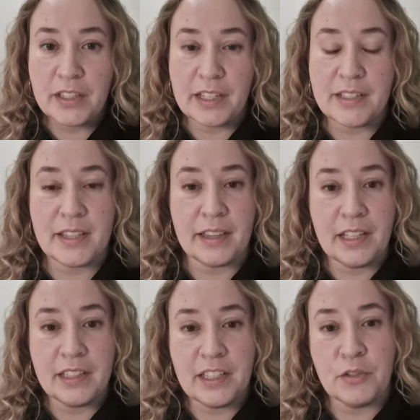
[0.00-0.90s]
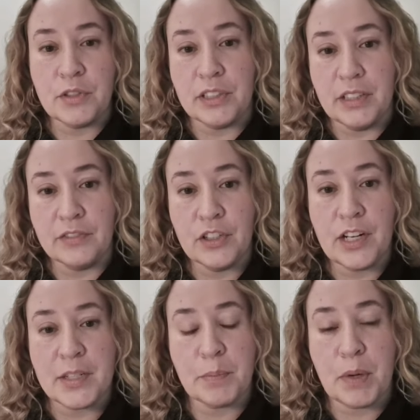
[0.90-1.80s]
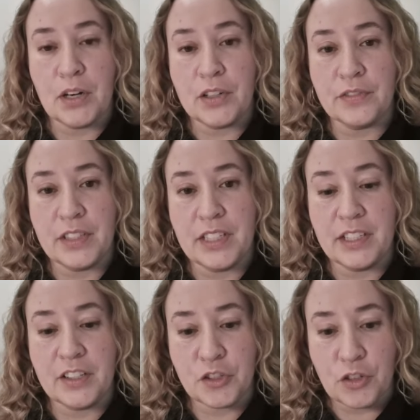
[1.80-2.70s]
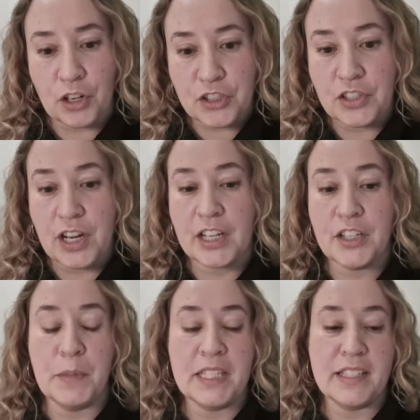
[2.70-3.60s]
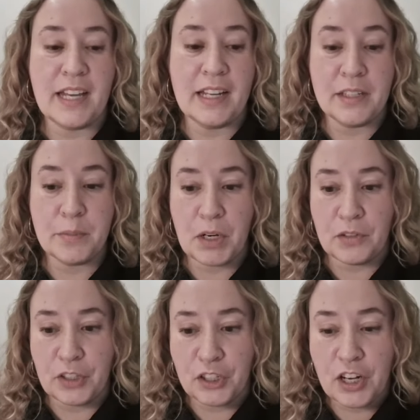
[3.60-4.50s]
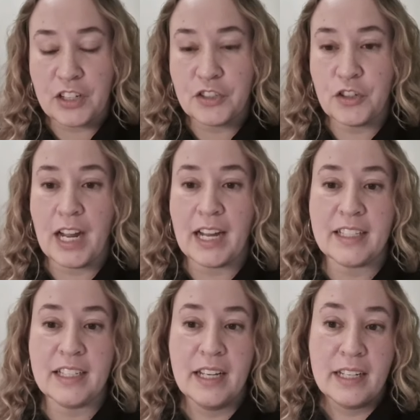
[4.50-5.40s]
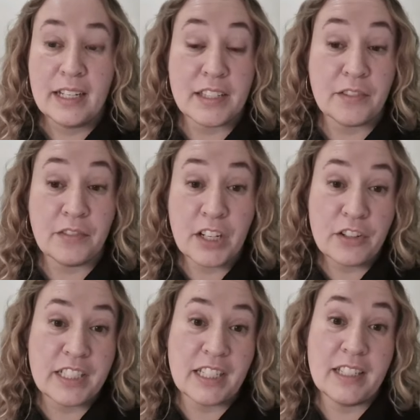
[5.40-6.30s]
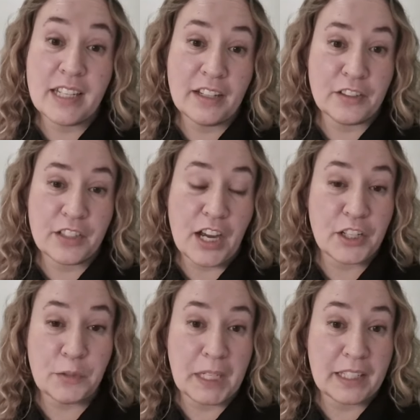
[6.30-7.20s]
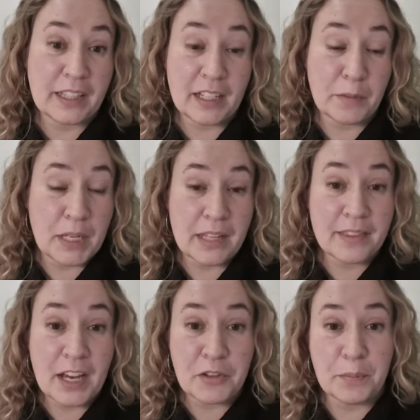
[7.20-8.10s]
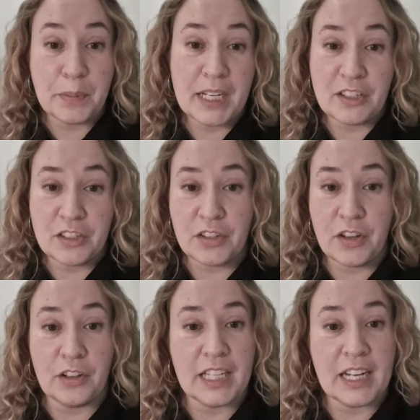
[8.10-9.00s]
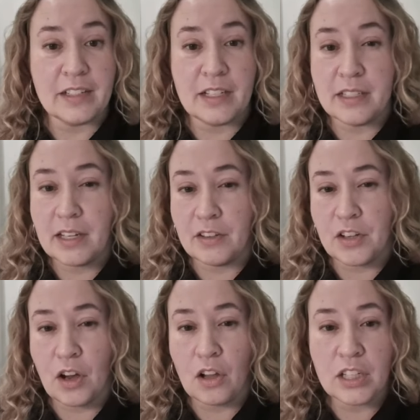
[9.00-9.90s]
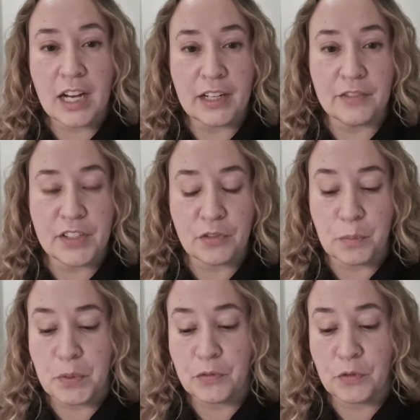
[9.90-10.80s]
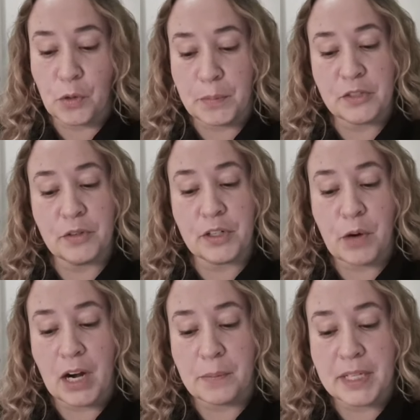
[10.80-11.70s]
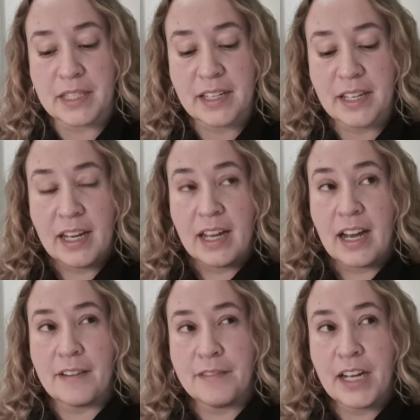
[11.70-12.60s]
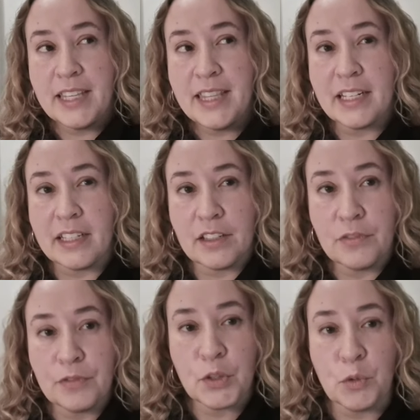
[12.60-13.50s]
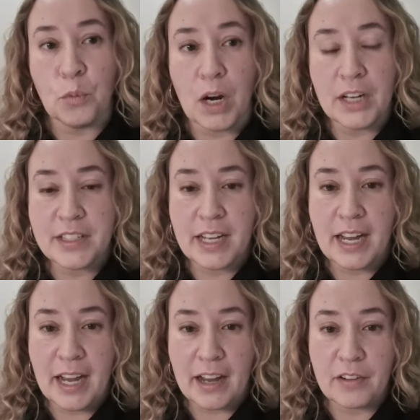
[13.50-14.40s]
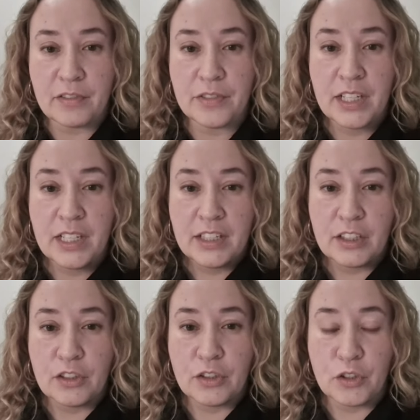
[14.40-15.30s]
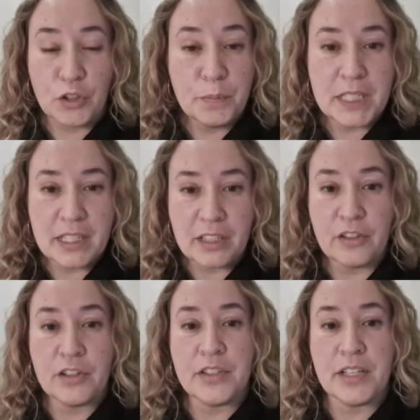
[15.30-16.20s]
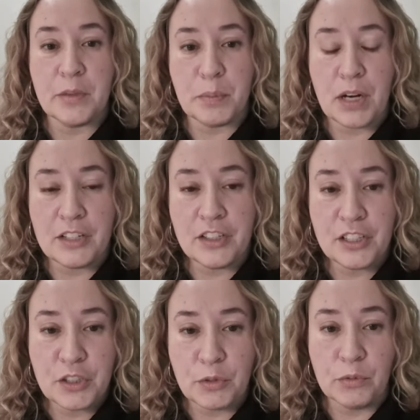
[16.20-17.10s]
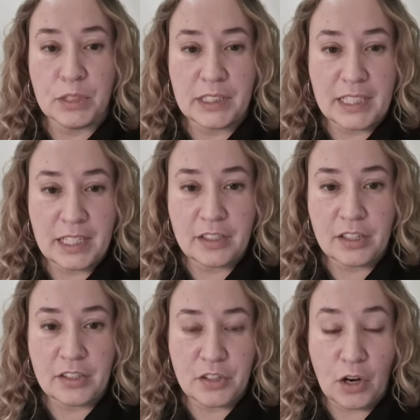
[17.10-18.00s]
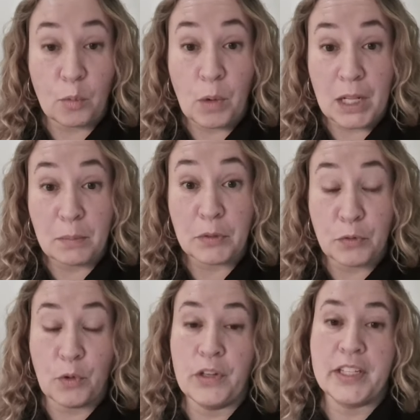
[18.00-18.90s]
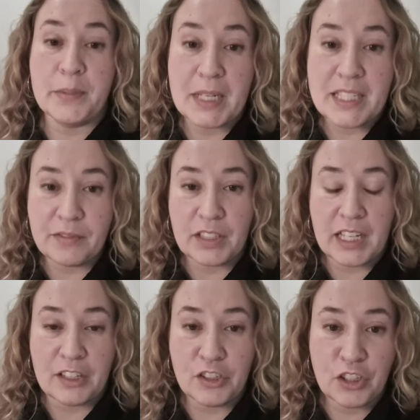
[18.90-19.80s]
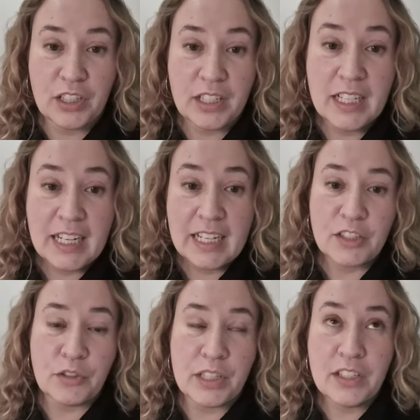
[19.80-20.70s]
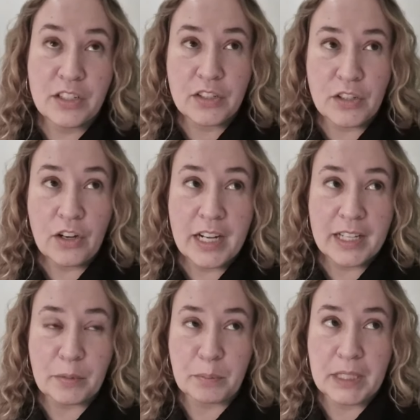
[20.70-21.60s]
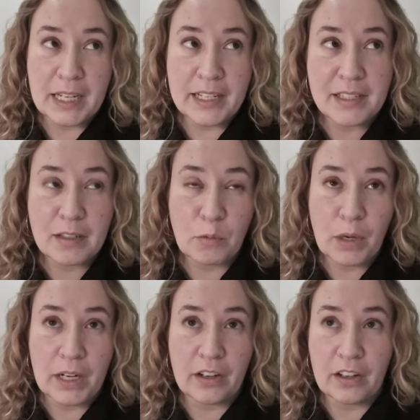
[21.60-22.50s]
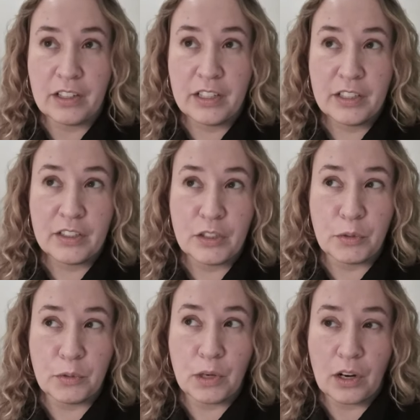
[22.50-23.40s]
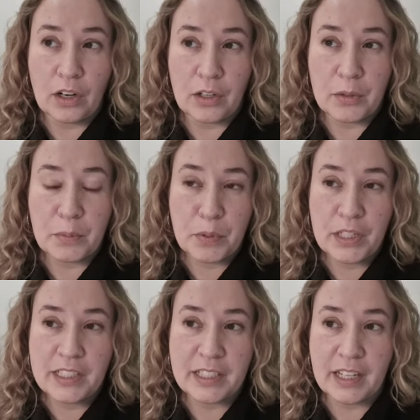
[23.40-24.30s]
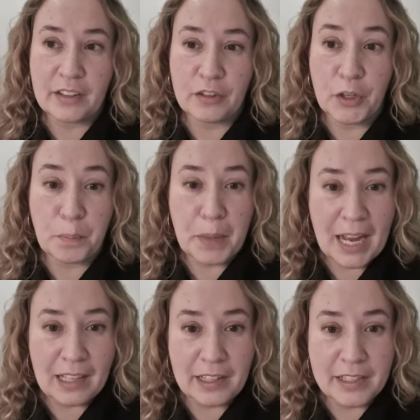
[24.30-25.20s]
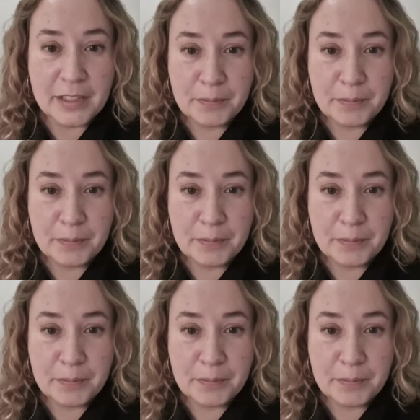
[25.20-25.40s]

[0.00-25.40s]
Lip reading: It's the thing that you deliver as part of the construction document set. It's part of your contract. It's a very detailed document that can be 1,000 pages long that details all kind of different performance requirements. I find that if you want to have good materials in a project, you really need to start well before the specification. You need to start at the place where you are putting together your palette.